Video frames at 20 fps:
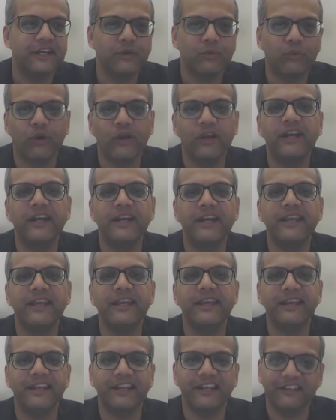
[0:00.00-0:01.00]

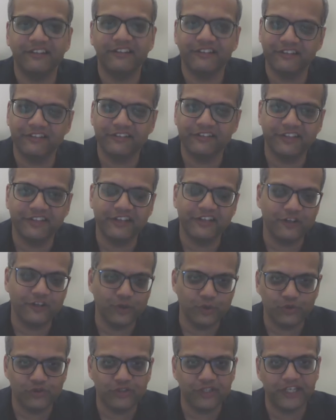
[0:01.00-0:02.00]
quality and consistent
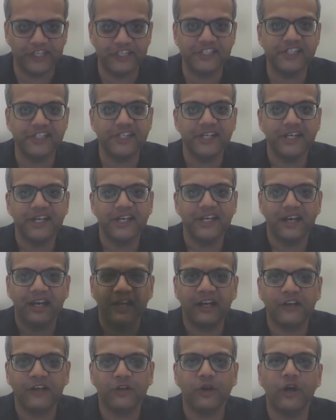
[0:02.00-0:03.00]
usage
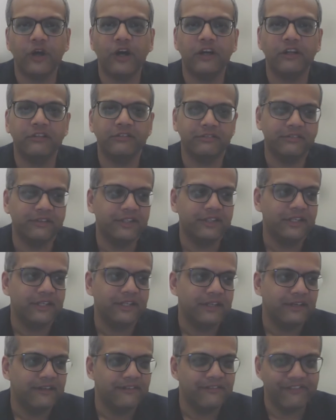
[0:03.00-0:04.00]
across
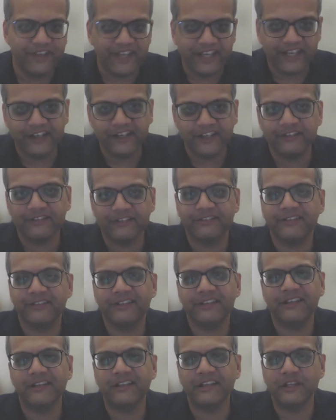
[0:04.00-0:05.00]
various
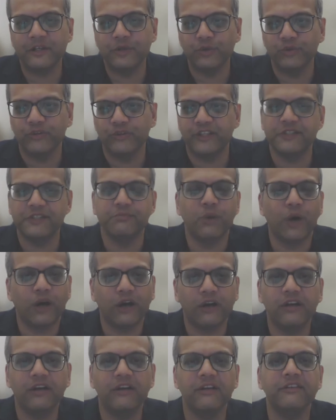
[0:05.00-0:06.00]
usage
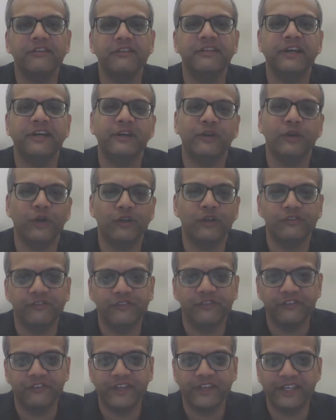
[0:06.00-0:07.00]
models, across
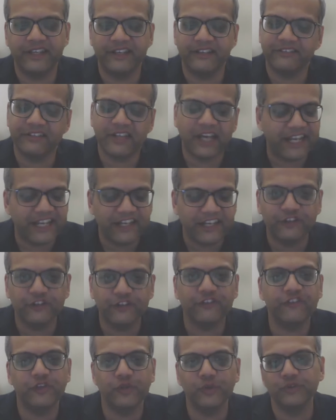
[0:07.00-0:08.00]
various
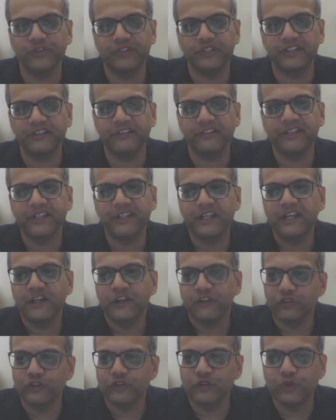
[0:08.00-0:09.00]
kinds of users.
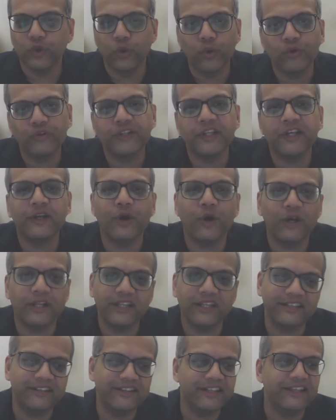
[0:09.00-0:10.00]
So those are
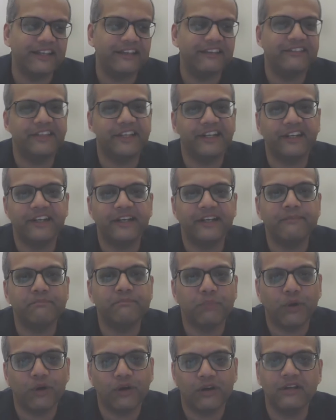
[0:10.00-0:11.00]
all the things that are
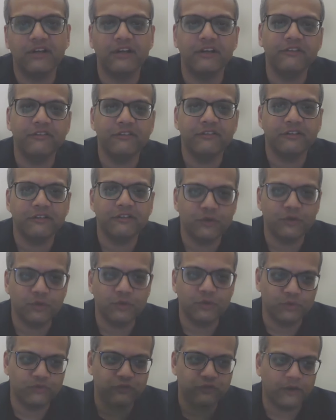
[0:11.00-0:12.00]
important
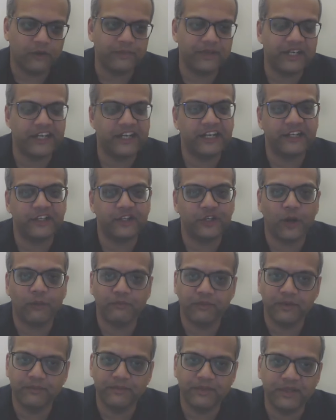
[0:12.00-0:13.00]
to from an
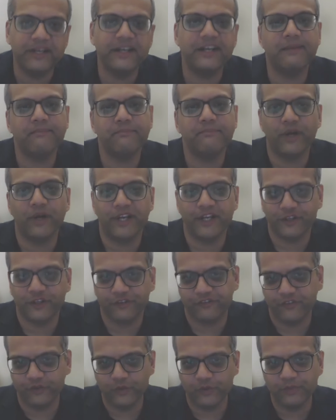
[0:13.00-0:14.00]
interoperability point
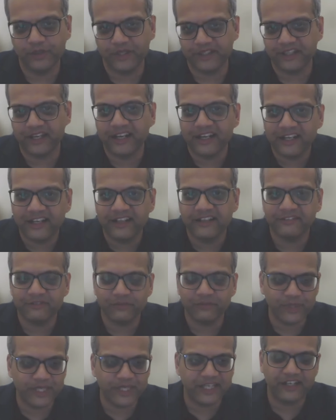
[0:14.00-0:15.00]
of view, because
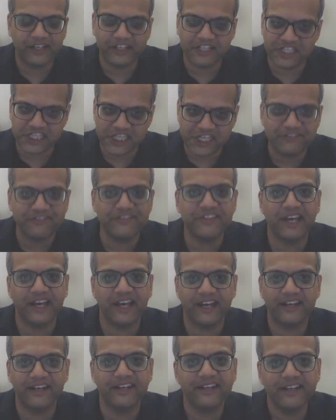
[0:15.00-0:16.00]
unless we can achieve
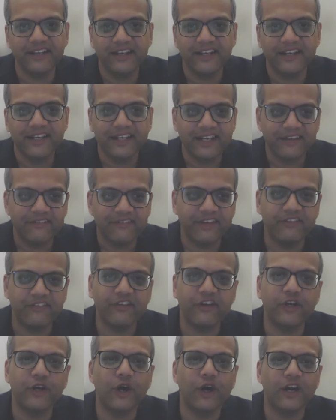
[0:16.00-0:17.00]
that, we
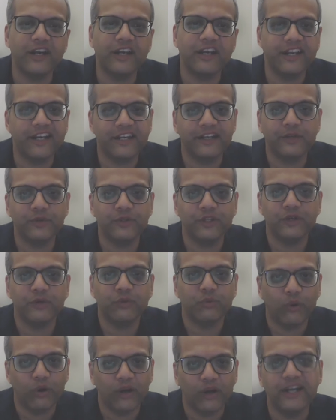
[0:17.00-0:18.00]
will not get to the
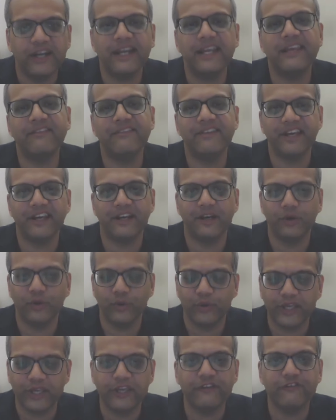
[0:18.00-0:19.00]
quality we are
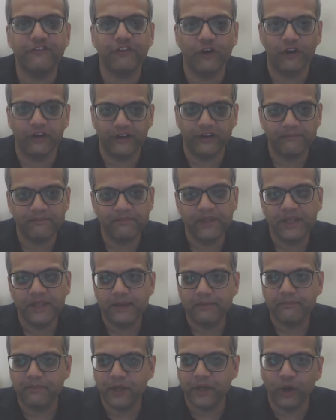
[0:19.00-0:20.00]
looking for
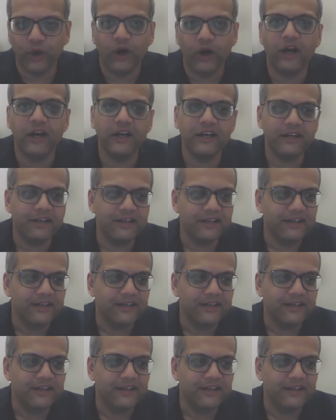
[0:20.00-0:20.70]
beyond